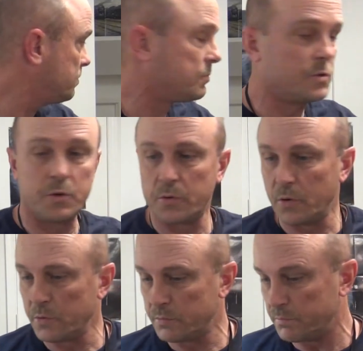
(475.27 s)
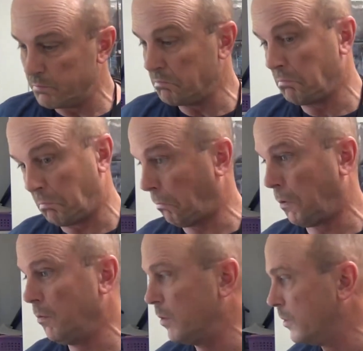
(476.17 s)
2-year-old,
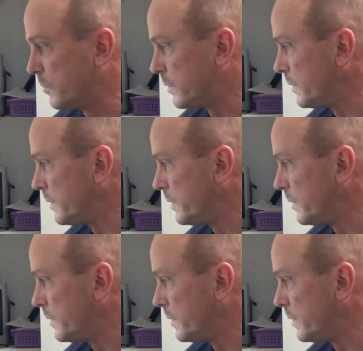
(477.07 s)
who knows where it